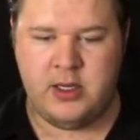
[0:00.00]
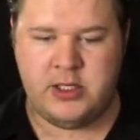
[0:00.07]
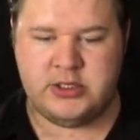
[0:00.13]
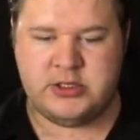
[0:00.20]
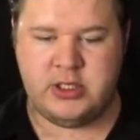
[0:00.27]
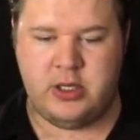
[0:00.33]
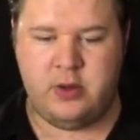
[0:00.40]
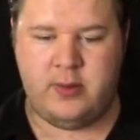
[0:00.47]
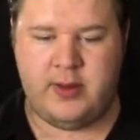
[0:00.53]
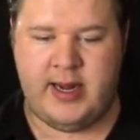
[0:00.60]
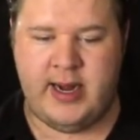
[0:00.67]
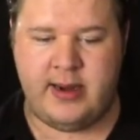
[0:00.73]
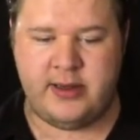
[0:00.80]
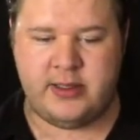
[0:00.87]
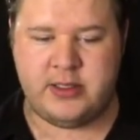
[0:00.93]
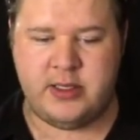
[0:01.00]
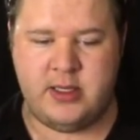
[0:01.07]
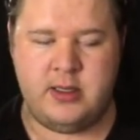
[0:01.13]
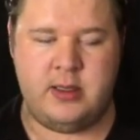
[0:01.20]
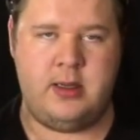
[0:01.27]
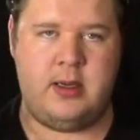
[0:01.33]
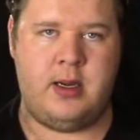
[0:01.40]
So
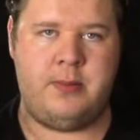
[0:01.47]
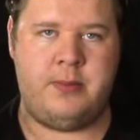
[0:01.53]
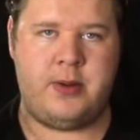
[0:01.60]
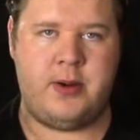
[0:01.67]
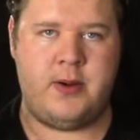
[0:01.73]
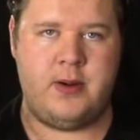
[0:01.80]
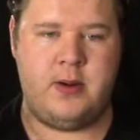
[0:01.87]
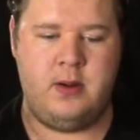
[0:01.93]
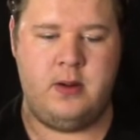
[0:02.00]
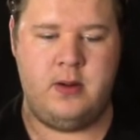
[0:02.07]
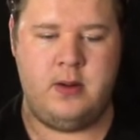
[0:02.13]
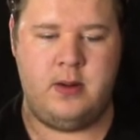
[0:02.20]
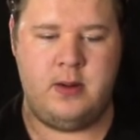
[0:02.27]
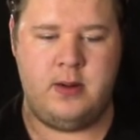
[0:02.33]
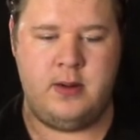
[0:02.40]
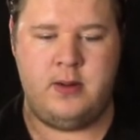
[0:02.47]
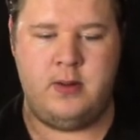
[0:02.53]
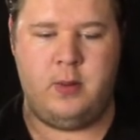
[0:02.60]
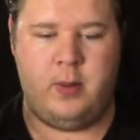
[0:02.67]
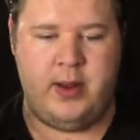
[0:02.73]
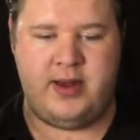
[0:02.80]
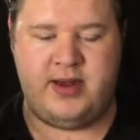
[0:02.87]
character number
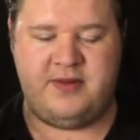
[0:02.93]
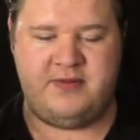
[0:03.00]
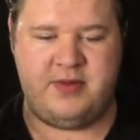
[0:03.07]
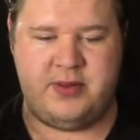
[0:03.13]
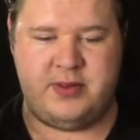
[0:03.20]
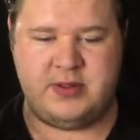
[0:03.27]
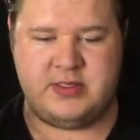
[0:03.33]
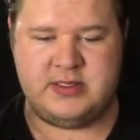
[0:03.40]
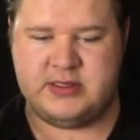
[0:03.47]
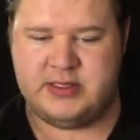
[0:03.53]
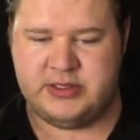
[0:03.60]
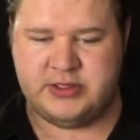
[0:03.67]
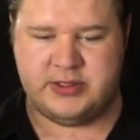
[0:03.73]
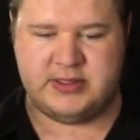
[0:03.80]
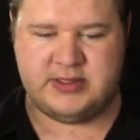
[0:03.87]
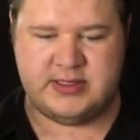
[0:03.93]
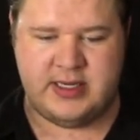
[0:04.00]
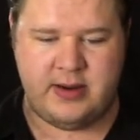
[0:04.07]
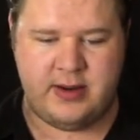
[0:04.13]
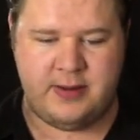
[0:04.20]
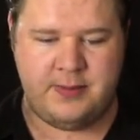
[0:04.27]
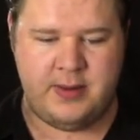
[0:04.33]
1, even though this is intro to
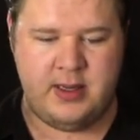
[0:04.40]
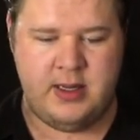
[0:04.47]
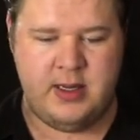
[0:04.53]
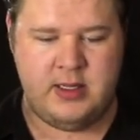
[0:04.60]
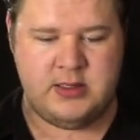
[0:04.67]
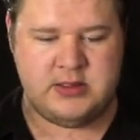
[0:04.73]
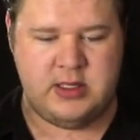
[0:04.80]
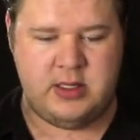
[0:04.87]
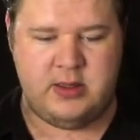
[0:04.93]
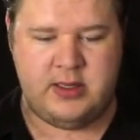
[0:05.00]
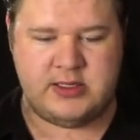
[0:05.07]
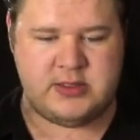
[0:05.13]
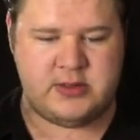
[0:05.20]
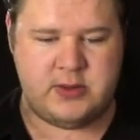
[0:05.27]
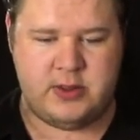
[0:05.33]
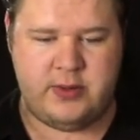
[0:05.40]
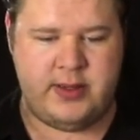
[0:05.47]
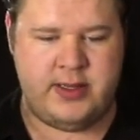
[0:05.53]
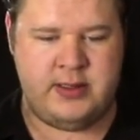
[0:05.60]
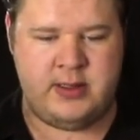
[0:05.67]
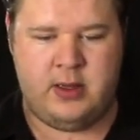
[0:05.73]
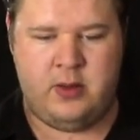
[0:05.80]
Sarah. So let's throw
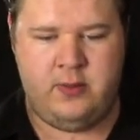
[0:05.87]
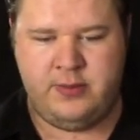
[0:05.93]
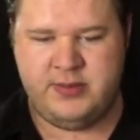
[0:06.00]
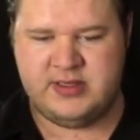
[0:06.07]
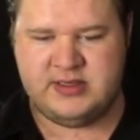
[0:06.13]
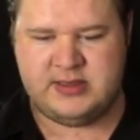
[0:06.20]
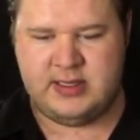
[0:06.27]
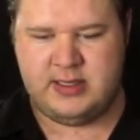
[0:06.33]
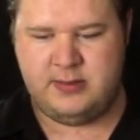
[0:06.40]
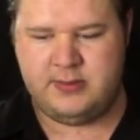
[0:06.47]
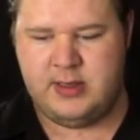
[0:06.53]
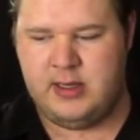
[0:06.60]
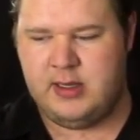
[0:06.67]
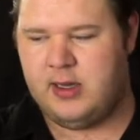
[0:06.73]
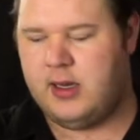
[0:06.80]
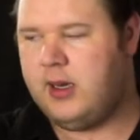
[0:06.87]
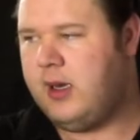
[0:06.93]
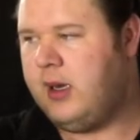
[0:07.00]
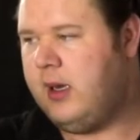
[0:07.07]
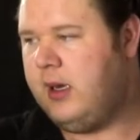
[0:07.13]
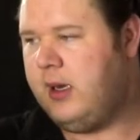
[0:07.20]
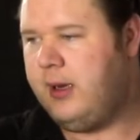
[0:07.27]
in a woman's name.
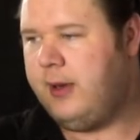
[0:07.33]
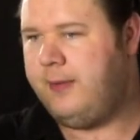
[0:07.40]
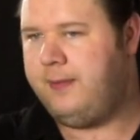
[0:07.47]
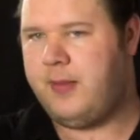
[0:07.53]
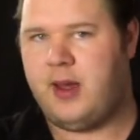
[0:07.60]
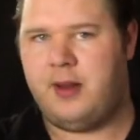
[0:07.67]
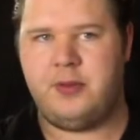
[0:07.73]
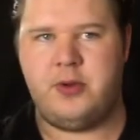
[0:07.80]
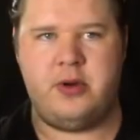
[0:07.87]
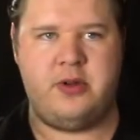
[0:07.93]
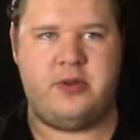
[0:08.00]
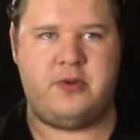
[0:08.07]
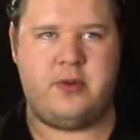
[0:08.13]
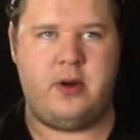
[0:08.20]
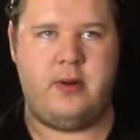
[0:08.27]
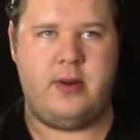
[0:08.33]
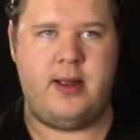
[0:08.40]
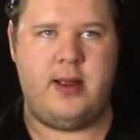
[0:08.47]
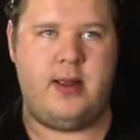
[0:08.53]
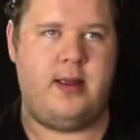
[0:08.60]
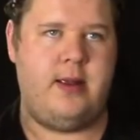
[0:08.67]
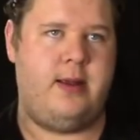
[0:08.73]
I'm going to throw
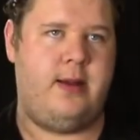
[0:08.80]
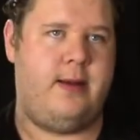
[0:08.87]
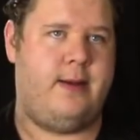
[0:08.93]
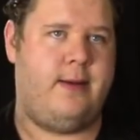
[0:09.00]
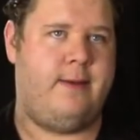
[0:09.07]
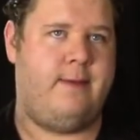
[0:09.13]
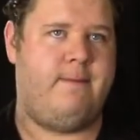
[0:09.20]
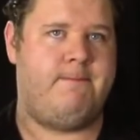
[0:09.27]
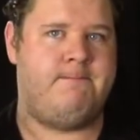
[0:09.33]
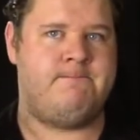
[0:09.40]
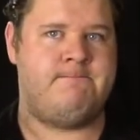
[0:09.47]
in...